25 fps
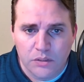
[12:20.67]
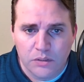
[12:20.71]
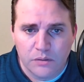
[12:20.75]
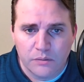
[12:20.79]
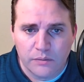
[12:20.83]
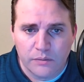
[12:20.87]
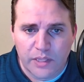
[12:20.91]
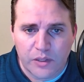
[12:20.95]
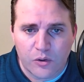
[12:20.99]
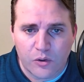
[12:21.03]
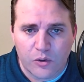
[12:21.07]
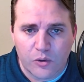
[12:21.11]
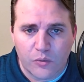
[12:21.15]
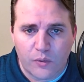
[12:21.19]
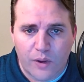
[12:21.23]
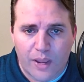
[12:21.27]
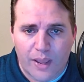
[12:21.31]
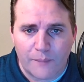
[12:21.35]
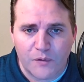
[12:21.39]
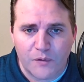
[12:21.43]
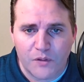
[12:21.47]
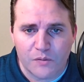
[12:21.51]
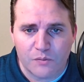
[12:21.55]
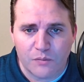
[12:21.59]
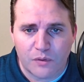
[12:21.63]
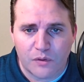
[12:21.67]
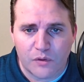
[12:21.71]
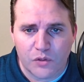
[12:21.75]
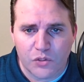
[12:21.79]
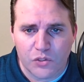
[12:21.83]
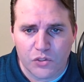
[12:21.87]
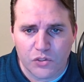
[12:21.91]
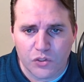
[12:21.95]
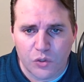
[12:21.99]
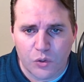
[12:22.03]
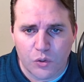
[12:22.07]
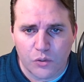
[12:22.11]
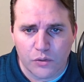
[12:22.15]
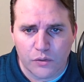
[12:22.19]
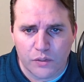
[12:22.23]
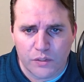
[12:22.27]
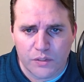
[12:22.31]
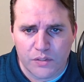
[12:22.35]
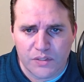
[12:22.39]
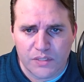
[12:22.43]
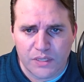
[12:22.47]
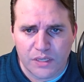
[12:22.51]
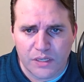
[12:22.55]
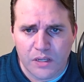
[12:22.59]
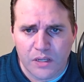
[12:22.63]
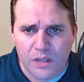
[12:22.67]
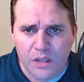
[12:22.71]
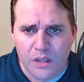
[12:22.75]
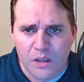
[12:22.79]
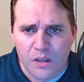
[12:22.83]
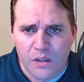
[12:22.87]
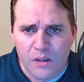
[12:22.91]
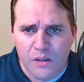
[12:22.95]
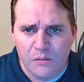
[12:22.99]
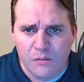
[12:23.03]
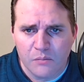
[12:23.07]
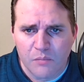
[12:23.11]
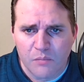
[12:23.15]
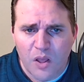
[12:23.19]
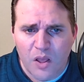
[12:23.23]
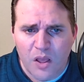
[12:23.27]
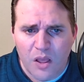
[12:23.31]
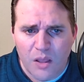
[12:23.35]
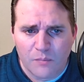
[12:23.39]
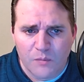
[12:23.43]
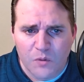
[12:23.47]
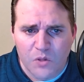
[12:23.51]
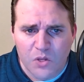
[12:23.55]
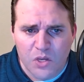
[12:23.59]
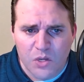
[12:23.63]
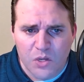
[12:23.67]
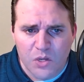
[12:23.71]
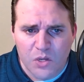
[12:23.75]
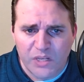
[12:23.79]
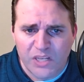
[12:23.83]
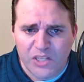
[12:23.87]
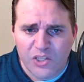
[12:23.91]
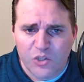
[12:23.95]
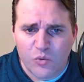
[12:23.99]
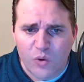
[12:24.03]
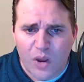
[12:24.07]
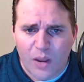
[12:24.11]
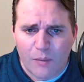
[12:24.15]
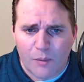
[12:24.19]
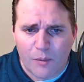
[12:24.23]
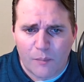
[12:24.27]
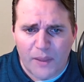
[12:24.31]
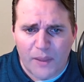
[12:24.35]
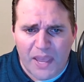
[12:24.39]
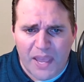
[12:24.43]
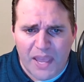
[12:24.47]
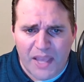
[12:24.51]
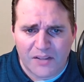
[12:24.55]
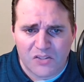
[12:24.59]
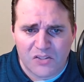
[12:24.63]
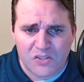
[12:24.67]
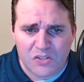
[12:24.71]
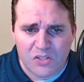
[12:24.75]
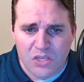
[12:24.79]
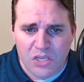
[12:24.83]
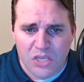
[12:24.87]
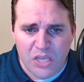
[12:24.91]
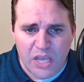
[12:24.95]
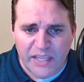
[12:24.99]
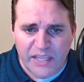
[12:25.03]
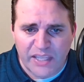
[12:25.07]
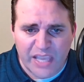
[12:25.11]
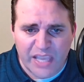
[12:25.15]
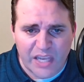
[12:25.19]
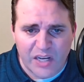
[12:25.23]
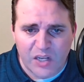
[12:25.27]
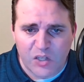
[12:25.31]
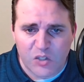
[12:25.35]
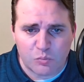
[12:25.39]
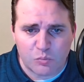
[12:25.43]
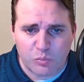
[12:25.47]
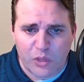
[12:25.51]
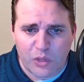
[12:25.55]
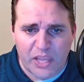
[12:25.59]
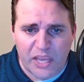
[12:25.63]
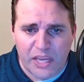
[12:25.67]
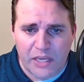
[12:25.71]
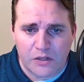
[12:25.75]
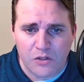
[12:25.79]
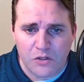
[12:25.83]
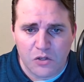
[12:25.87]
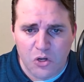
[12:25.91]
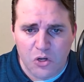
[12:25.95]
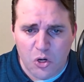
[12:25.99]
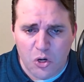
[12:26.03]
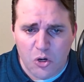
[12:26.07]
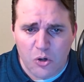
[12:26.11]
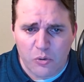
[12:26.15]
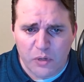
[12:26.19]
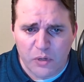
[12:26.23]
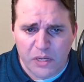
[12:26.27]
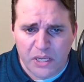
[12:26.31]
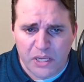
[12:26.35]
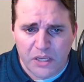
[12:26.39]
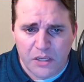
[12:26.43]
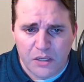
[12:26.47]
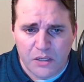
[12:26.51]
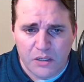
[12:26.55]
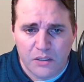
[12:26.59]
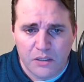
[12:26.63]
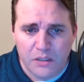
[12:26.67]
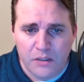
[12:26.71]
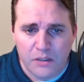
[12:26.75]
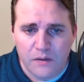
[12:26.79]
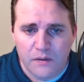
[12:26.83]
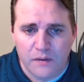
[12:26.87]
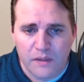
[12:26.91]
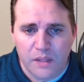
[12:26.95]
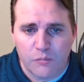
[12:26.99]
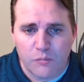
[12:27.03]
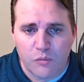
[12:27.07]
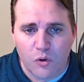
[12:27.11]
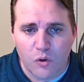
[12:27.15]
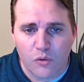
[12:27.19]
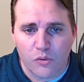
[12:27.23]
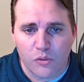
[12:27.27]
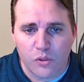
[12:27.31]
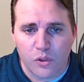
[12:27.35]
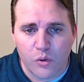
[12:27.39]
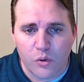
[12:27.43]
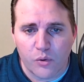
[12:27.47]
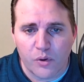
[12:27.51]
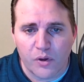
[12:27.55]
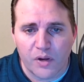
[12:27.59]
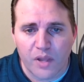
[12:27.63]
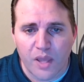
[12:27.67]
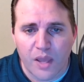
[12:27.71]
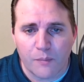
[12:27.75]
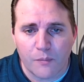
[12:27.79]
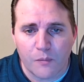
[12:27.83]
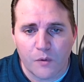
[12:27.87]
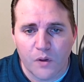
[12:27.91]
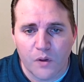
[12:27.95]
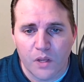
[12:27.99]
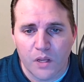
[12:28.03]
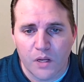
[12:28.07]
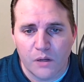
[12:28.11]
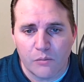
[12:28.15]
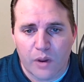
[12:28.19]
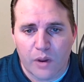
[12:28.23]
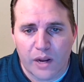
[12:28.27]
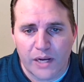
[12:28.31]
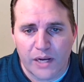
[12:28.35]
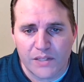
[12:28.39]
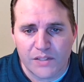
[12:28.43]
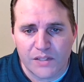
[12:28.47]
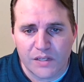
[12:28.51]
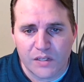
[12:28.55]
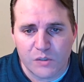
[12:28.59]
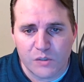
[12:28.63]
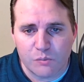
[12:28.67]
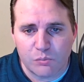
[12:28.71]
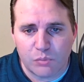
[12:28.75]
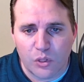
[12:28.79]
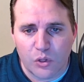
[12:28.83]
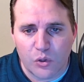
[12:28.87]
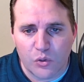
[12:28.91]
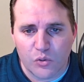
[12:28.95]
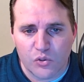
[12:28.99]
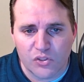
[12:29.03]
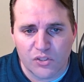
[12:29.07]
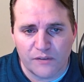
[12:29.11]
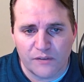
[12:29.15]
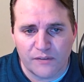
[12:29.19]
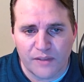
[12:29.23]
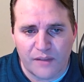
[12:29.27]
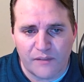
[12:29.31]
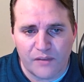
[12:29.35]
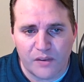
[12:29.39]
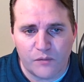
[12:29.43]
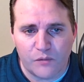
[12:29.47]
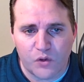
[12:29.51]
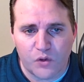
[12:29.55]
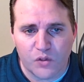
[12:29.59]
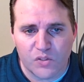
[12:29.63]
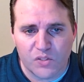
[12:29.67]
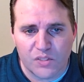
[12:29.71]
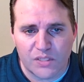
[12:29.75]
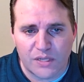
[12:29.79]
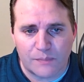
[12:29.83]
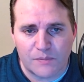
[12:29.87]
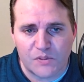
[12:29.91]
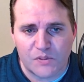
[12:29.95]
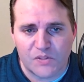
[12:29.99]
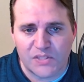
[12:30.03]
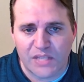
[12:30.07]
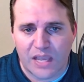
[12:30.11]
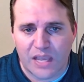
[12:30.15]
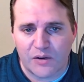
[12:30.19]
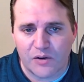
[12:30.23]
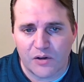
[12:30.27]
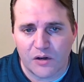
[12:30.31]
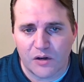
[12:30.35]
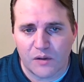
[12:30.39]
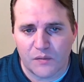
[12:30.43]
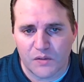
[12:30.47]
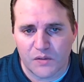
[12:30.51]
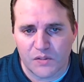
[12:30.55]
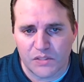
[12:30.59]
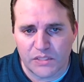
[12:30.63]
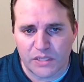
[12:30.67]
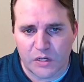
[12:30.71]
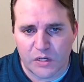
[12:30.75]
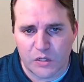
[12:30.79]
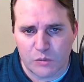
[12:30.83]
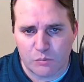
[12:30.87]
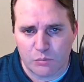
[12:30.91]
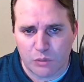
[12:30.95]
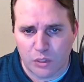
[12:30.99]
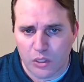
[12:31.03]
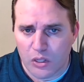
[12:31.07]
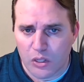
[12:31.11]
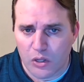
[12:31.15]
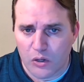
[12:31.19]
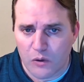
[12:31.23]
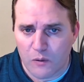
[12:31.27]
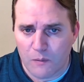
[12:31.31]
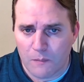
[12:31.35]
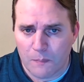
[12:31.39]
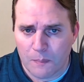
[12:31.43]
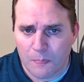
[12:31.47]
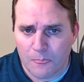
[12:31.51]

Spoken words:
Michael grabbed his mother's shoulder and said, "Mom, we need to grab our bags. I can't explain. Hurry." They both loaded up, right as an explosion of heavy footsteps sounded on the stairs below.